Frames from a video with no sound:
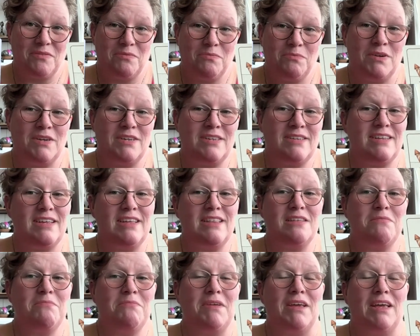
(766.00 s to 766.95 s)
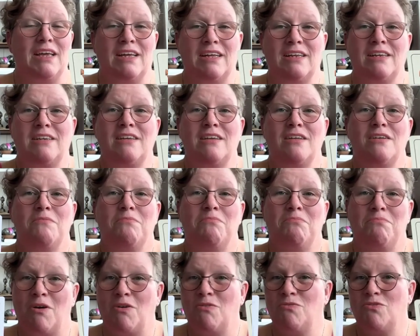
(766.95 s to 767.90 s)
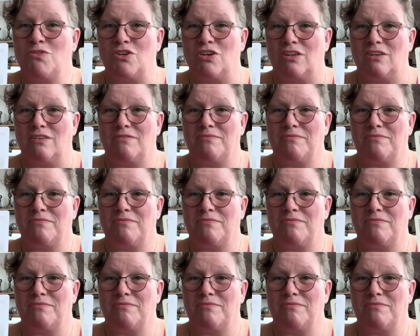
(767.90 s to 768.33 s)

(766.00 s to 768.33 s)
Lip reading: We see them in motion.